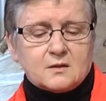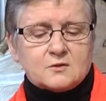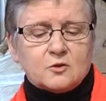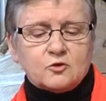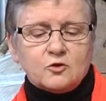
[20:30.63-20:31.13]

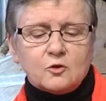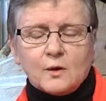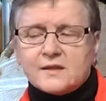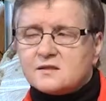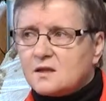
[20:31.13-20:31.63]
So to you
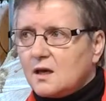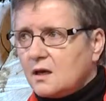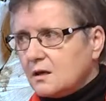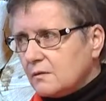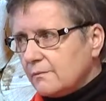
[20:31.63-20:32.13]
I
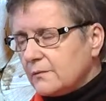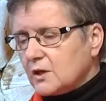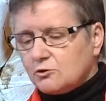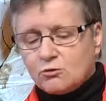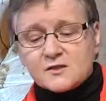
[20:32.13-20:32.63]
say,
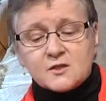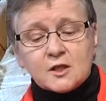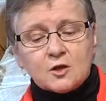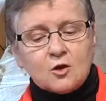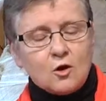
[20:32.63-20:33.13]
trust
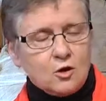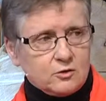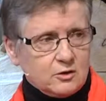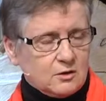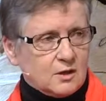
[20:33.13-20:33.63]
in
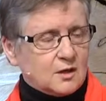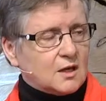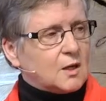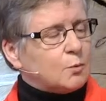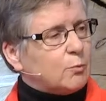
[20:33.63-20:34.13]
God
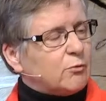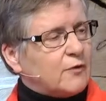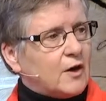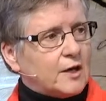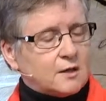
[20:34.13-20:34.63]
and He will
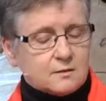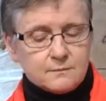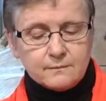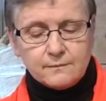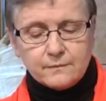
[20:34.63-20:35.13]
provide.
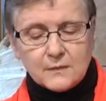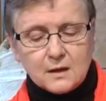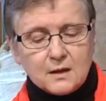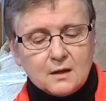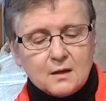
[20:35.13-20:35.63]

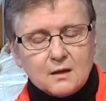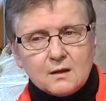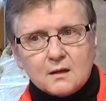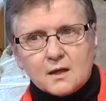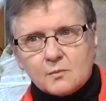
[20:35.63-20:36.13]

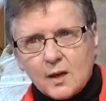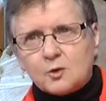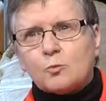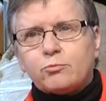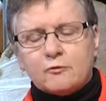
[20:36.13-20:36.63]
He may
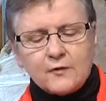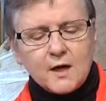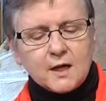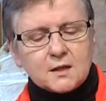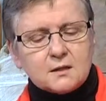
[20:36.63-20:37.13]
not
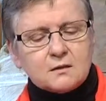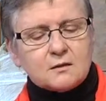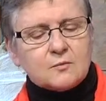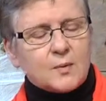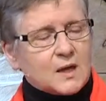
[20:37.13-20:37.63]
provide
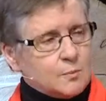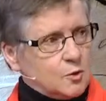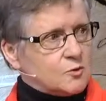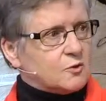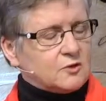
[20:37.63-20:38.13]
the baby
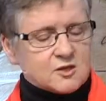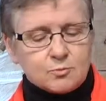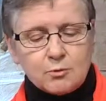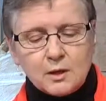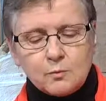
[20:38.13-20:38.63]
you so
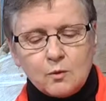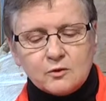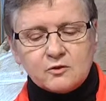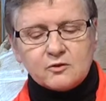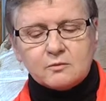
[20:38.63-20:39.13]
desperately
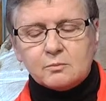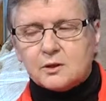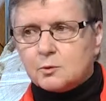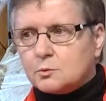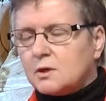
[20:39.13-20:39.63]
want,
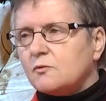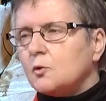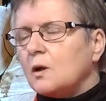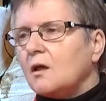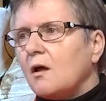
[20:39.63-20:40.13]
but He will give
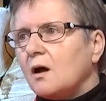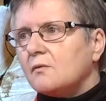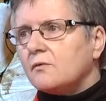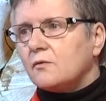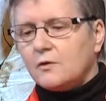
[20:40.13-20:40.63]
you a
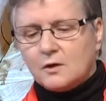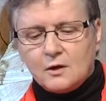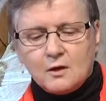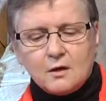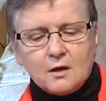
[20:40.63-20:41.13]
life,
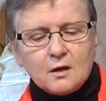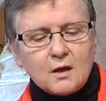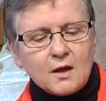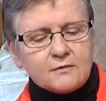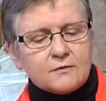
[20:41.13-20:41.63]
a
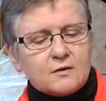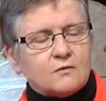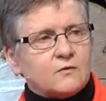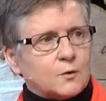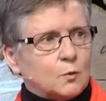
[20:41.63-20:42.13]
life
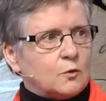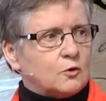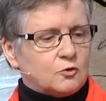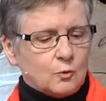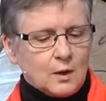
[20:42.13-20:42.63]
filled
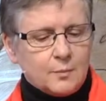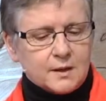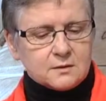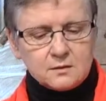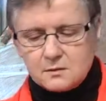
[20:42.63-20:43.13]
to
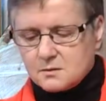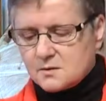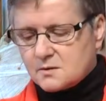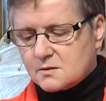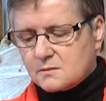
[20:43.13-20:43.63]

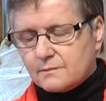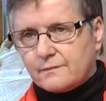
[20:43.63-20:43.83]
abundance.